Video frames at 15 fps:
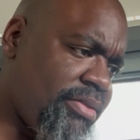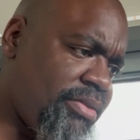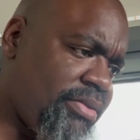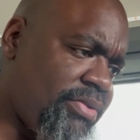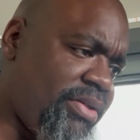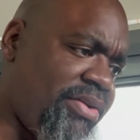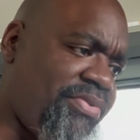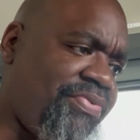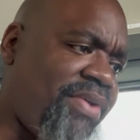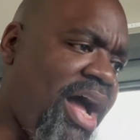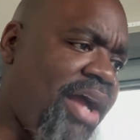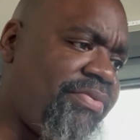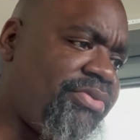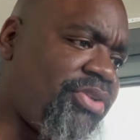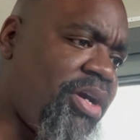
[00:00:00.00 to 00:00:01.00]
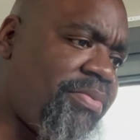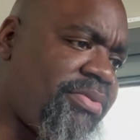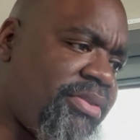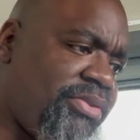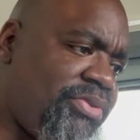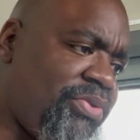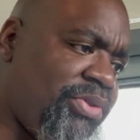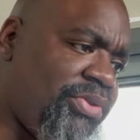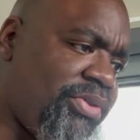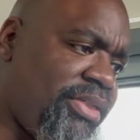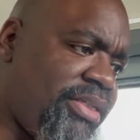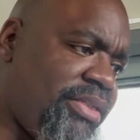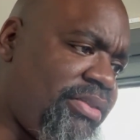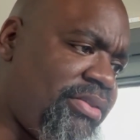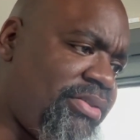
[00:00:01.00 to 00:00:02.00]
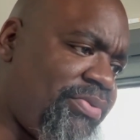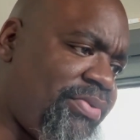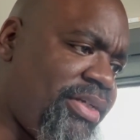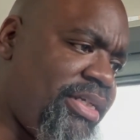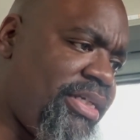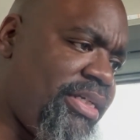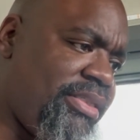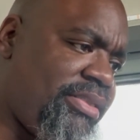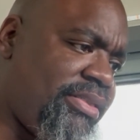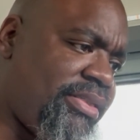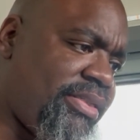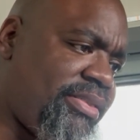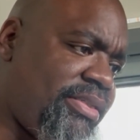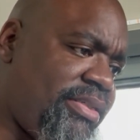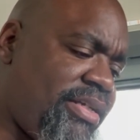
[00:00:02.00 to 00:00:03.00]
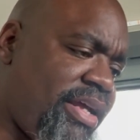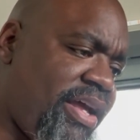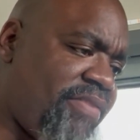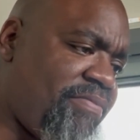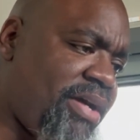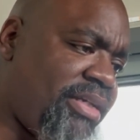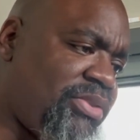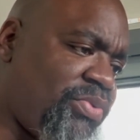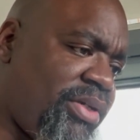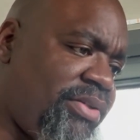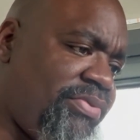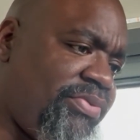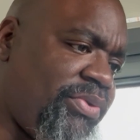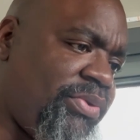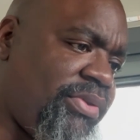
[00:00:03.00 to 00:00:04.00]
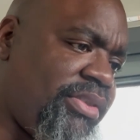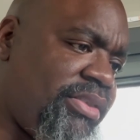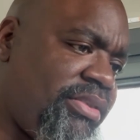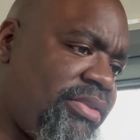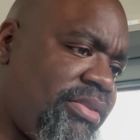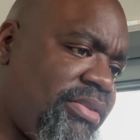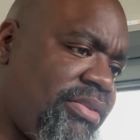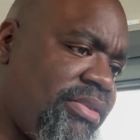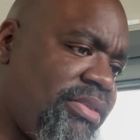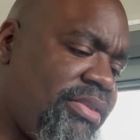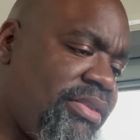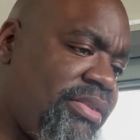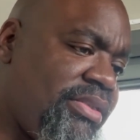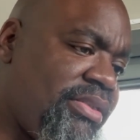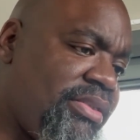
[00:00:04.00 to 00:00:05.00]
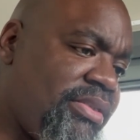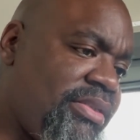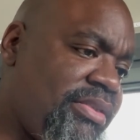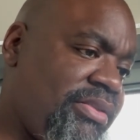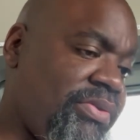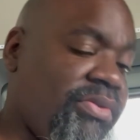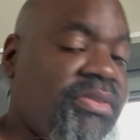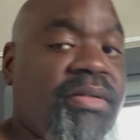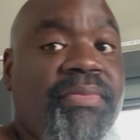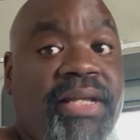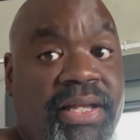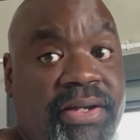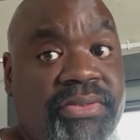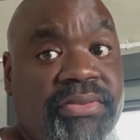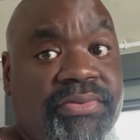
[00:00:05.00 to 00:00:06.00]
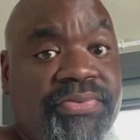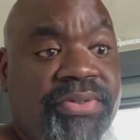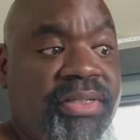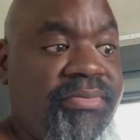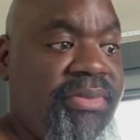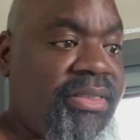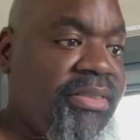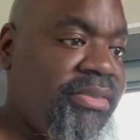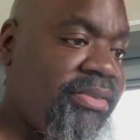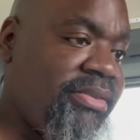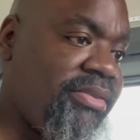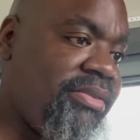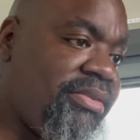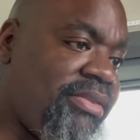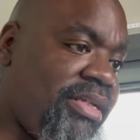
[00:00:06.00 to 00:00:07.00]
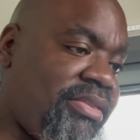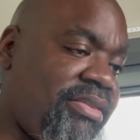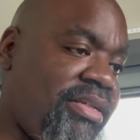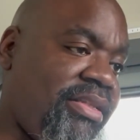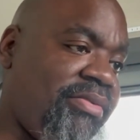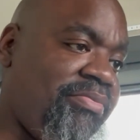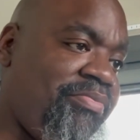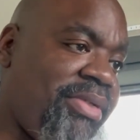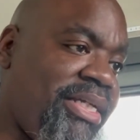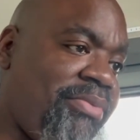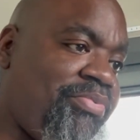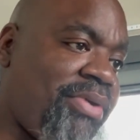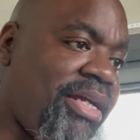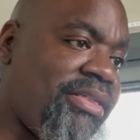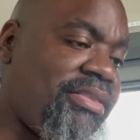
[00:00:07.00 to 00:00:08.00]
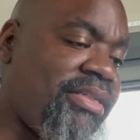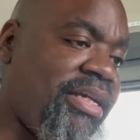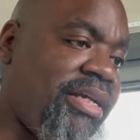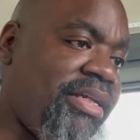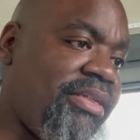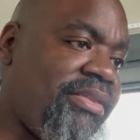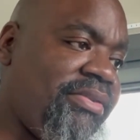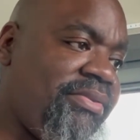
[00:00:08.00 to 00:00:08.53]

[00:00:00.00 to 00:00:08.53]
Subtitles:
You get 5 tarps in total. You get 3 16.5 by 24s. Those come to $840. That's another big price tag.